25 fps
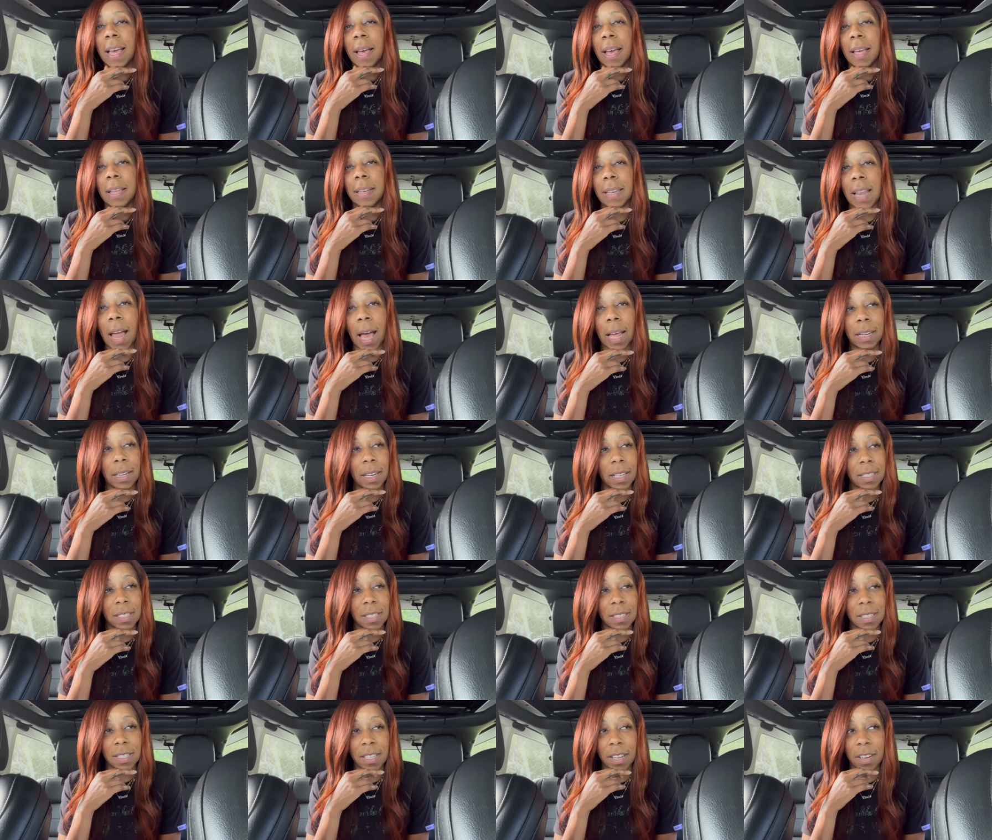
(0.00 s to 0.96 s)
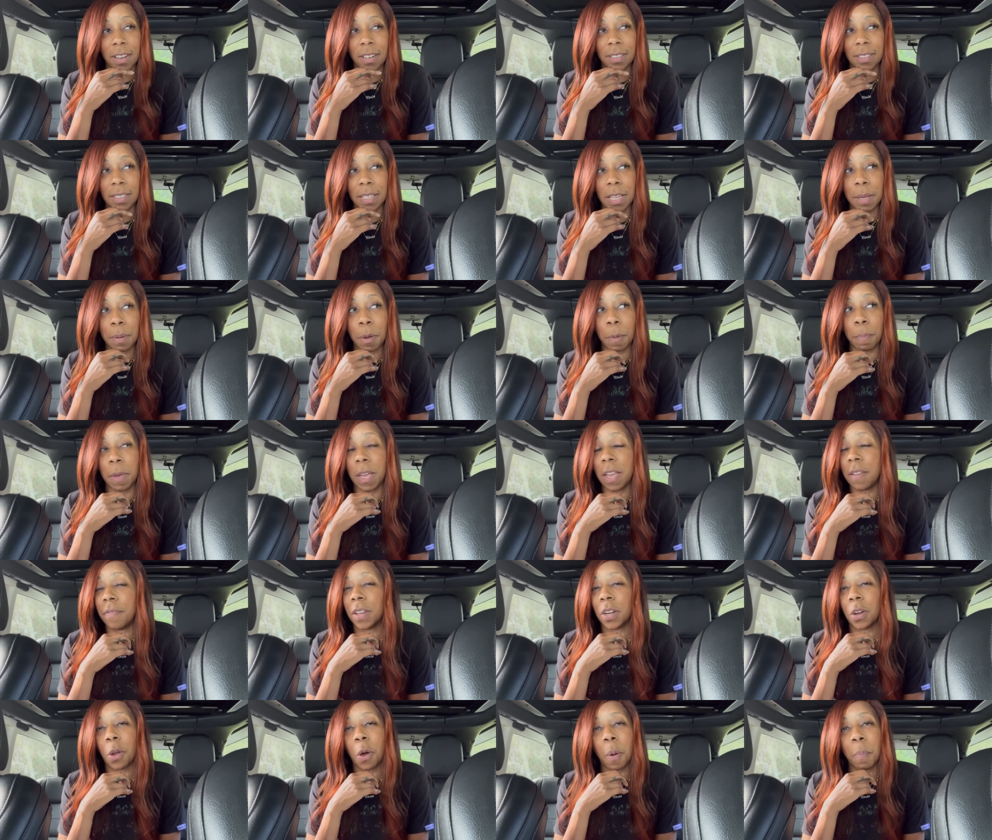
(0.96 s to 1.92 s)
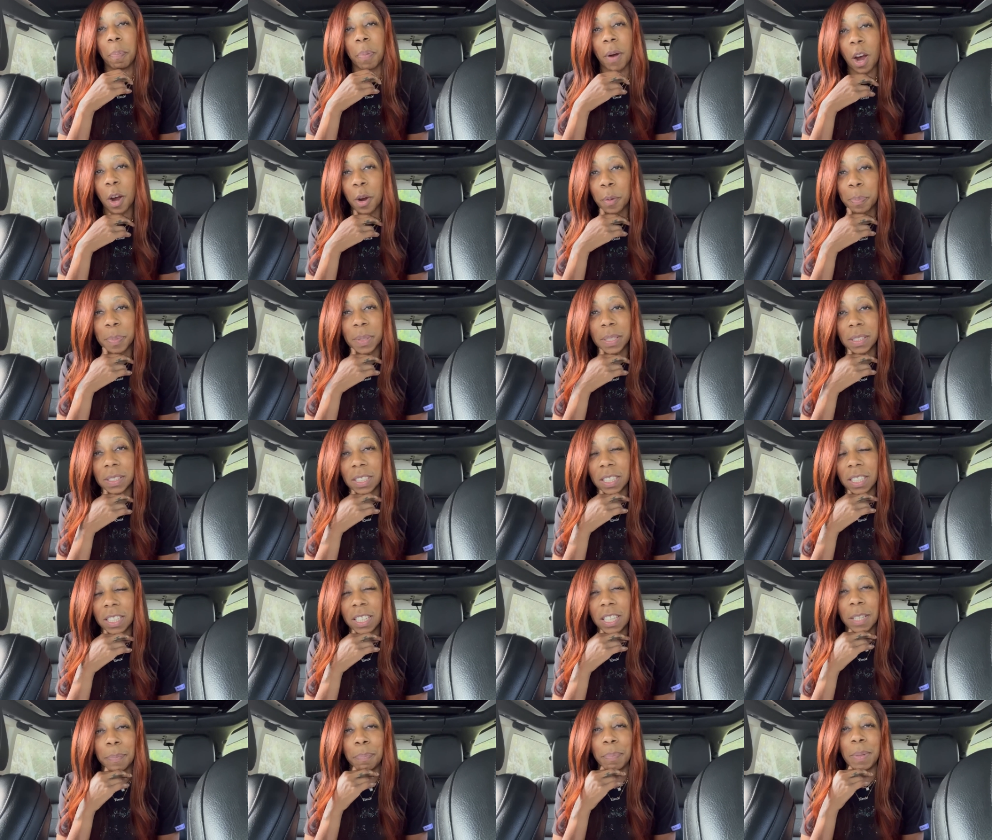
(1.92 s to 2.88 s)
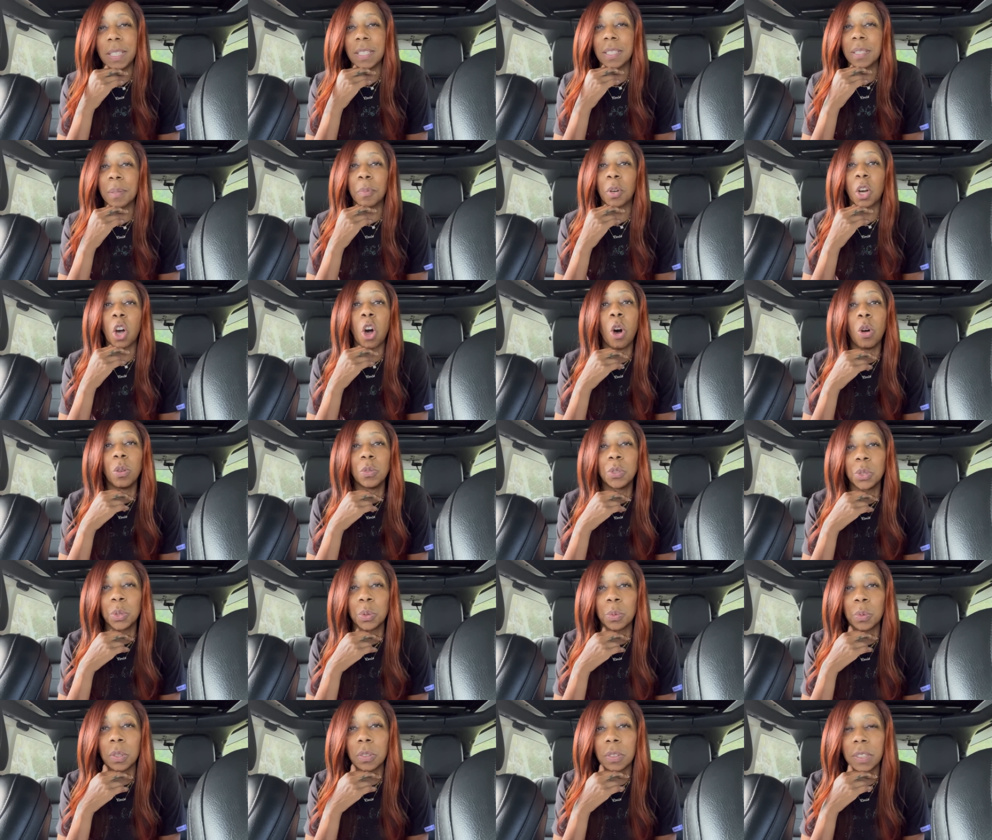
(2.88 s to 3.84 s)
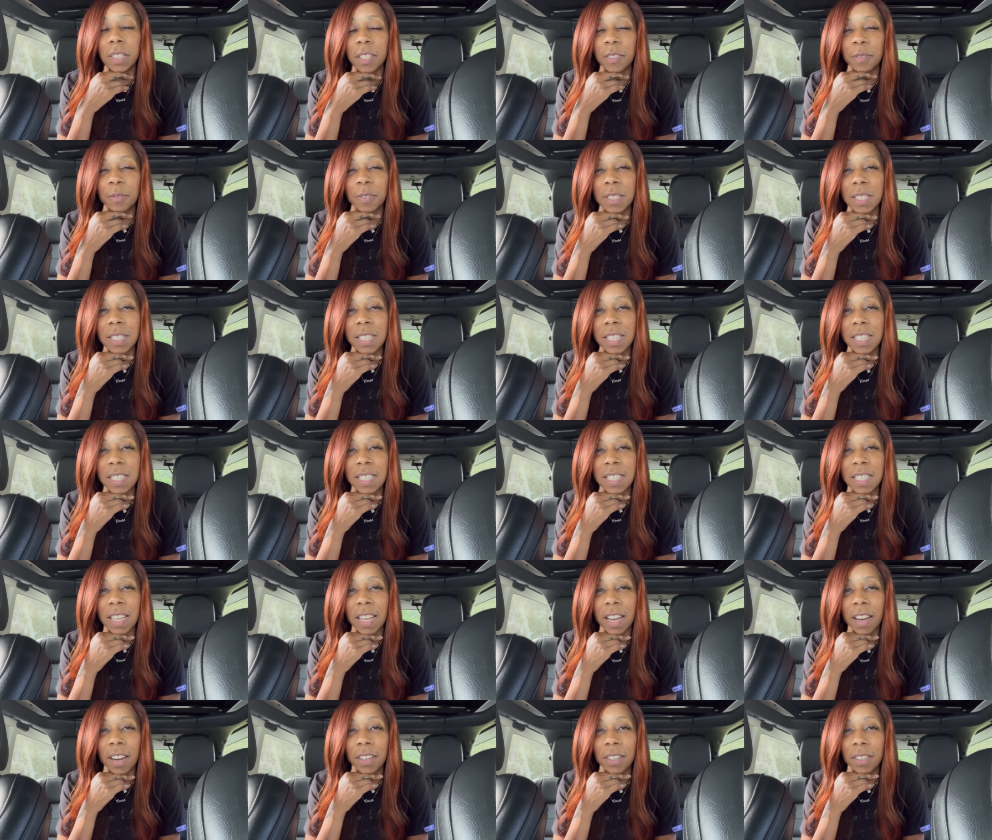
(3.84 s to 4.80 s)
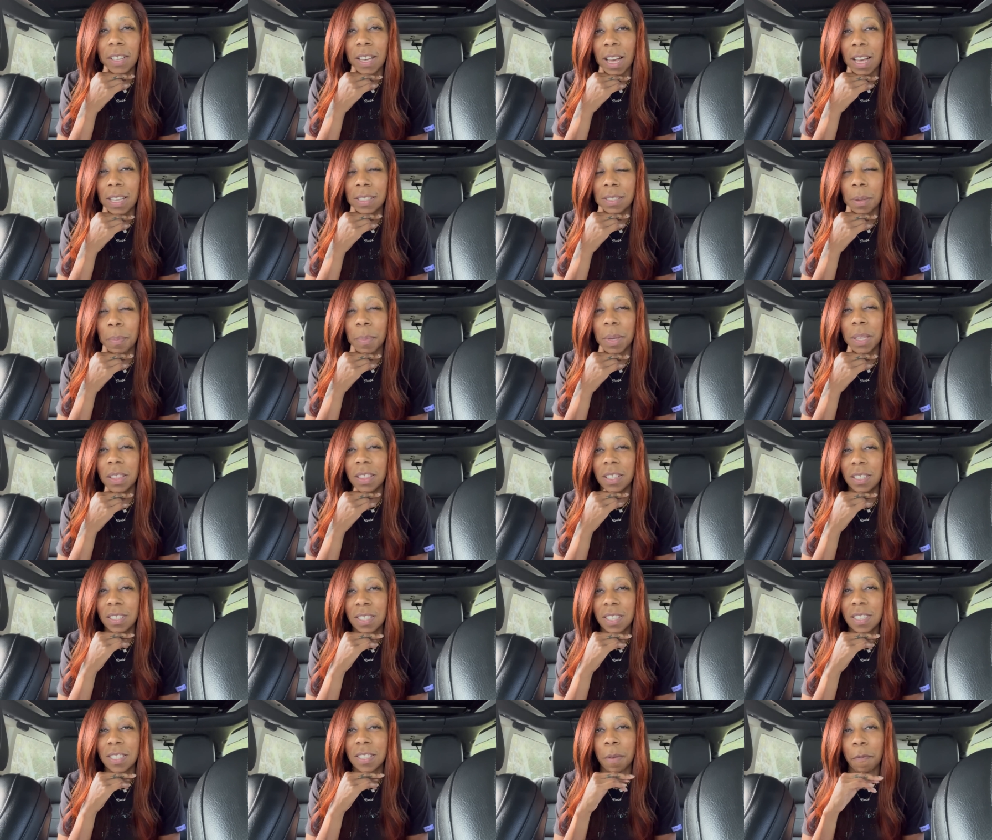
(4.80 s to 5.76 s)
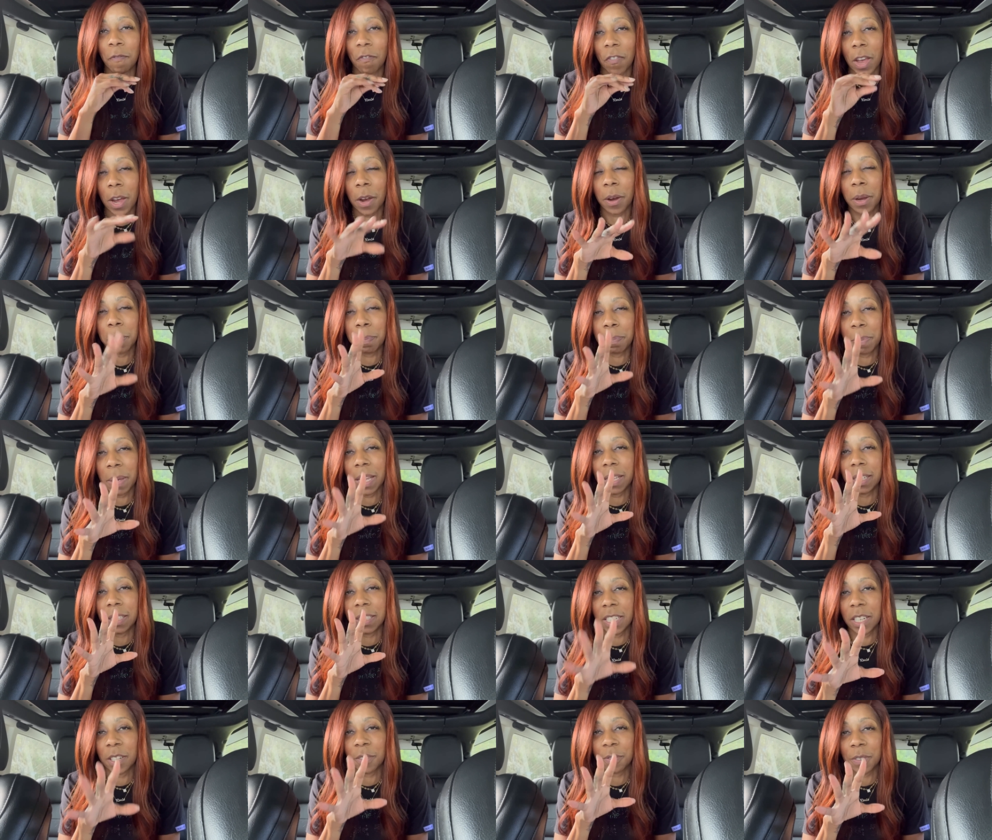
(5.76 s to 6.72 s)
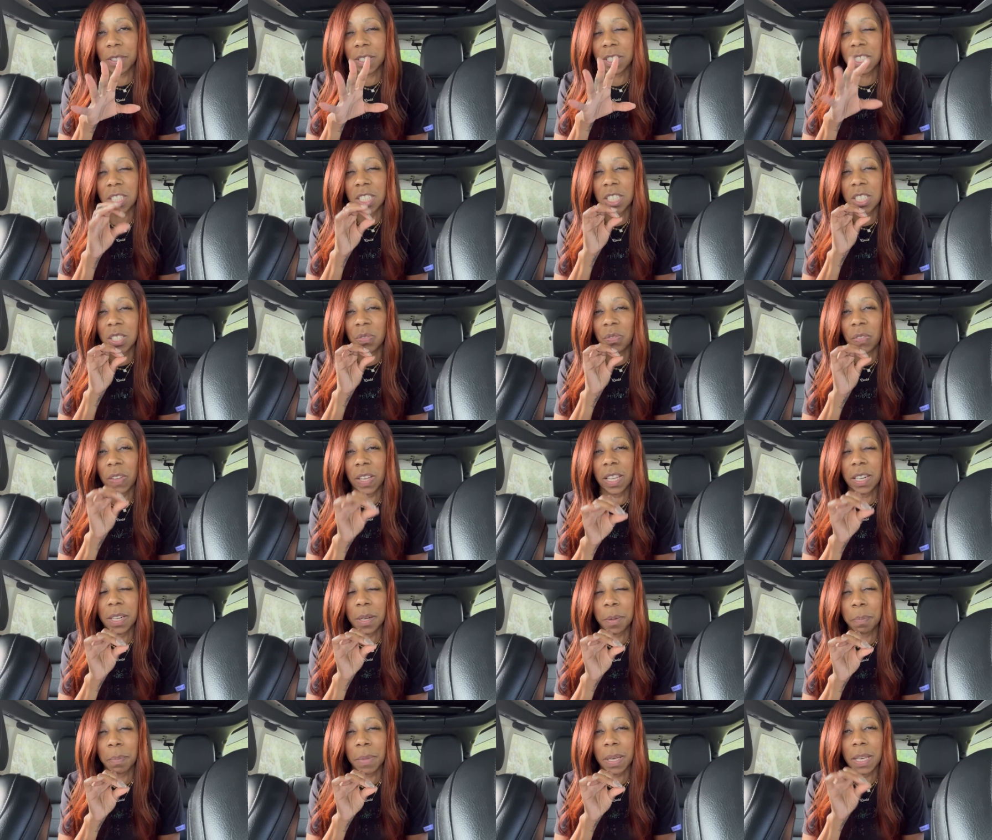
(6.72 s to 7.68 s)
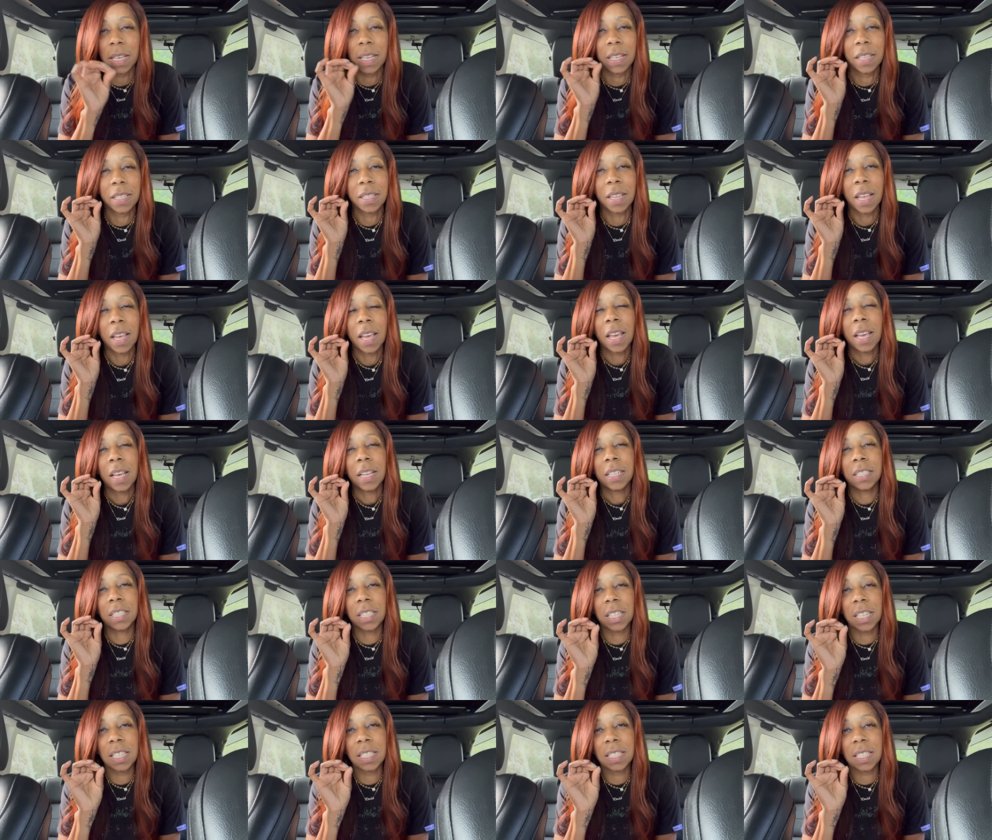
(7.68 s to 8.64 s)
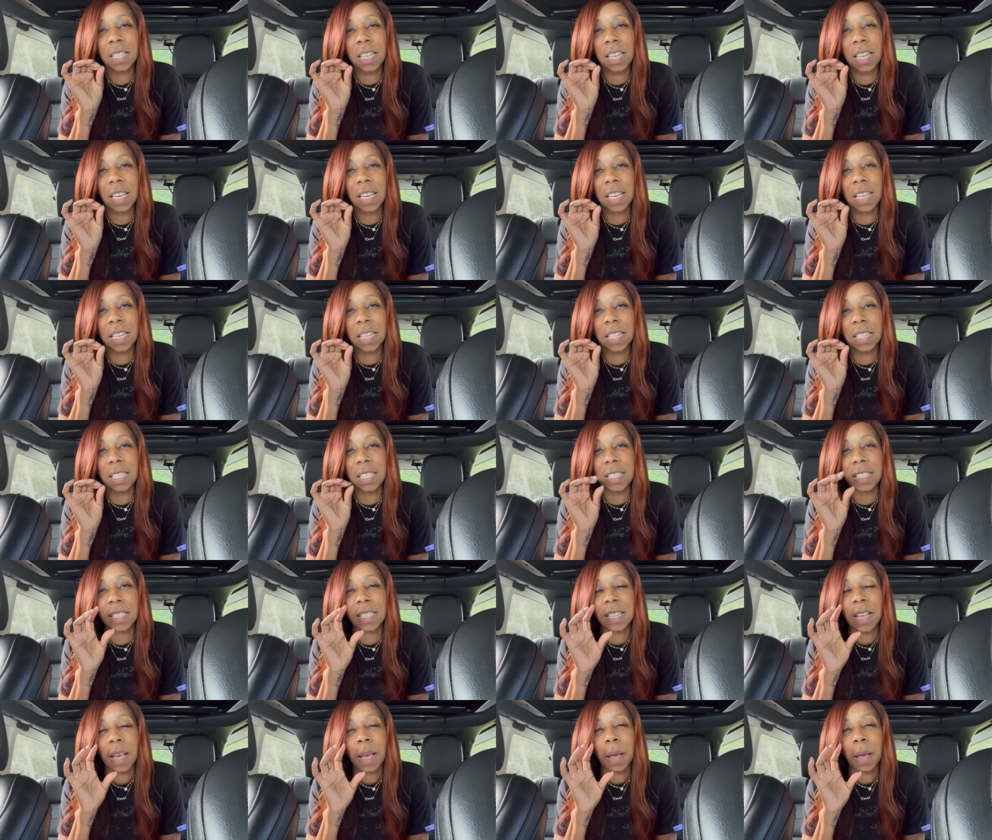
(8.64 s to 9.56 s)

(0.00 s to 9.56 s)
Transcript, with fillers: not necessarily even on purpose. It could be some cultural differences there. You guys, I mean, this is a very big difference. She's Vietnamese. Jeezy is